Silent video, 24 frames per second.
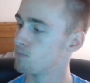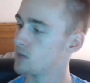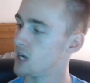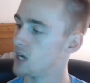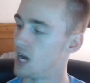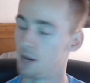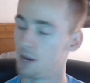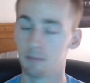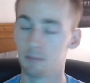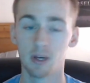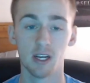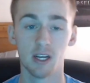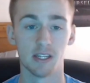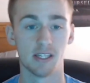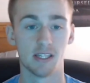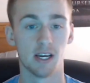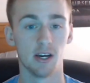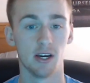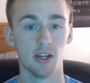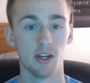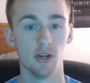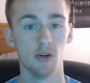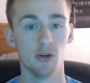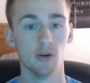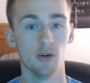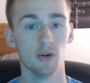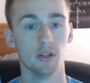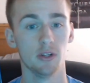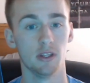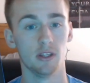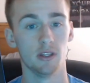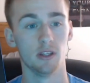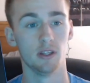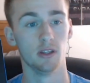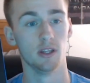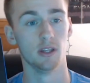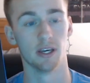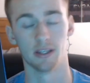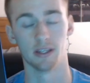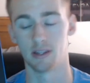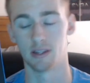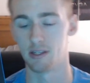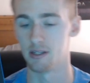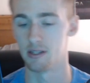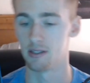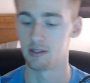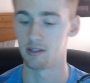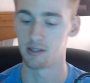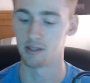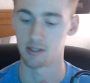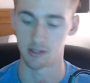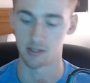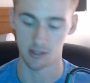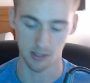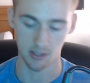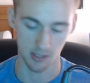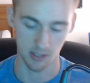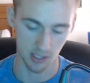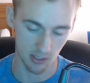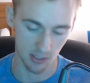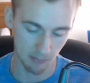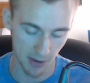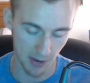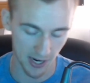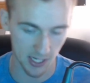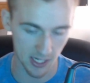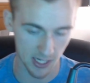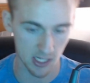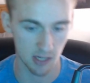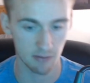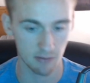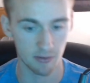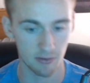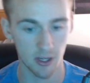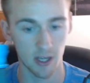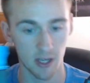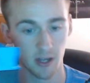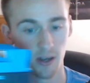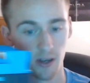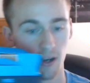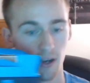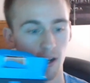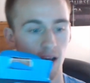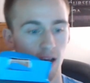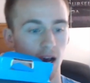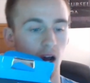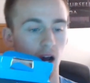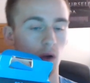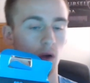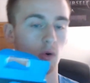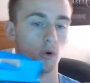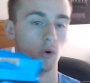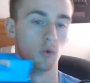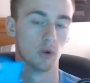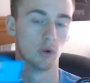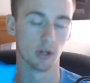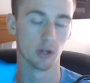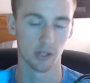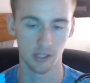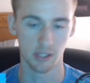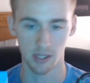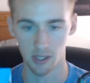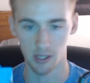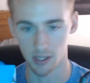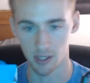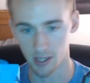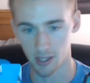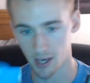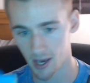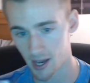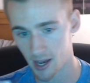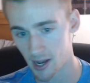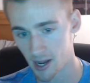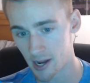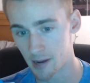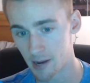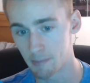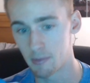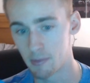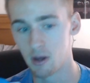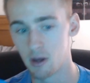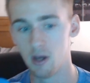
I'm going to tell you like the specs of it, how it works in game,